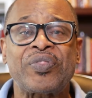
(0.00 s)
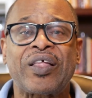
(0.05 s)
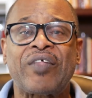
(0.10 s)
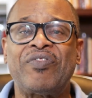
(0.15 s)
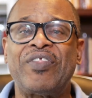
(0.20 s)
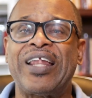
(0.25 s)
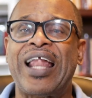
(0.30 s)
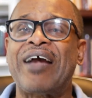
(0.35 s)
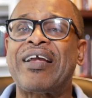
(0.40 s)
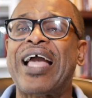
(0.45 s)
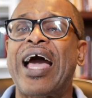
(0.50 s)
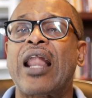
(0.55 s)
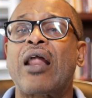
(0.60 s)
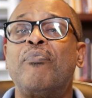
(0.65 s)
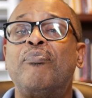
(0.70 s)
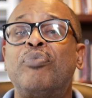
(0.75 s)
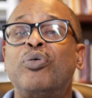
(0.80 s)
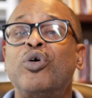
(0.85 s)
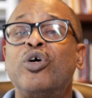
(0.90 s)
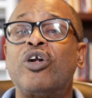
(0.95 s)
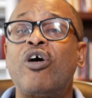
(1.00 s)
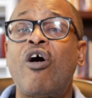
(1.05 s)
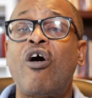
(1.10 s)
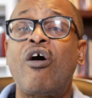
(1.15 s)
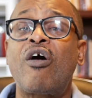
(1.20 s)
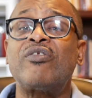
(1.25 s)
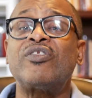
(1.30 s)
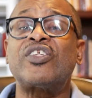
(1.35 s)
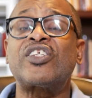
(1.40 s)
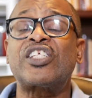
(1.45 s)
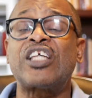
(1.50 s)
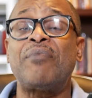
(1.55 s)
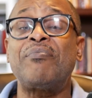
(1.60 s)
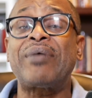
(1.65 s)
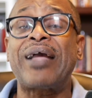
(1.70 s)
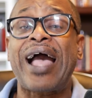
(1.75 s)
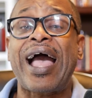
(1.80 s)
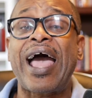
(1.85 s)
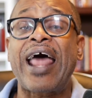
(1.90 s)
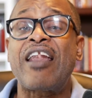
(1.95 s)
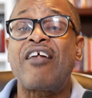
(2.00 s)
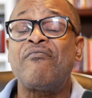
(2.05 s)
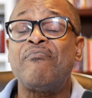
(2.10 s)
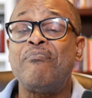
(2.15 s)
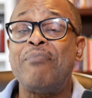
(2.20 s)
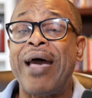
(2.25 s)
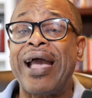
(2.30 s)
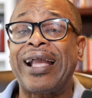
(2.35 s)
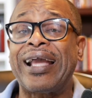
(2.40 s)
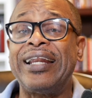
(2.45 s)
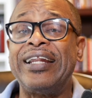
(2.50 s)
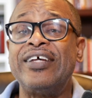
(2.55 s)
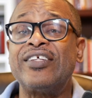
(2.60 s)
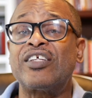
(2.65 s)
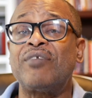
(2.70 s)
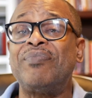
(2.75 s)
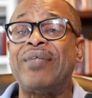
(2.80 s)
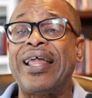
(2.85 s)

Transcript: then I got to put on some kind of mechanism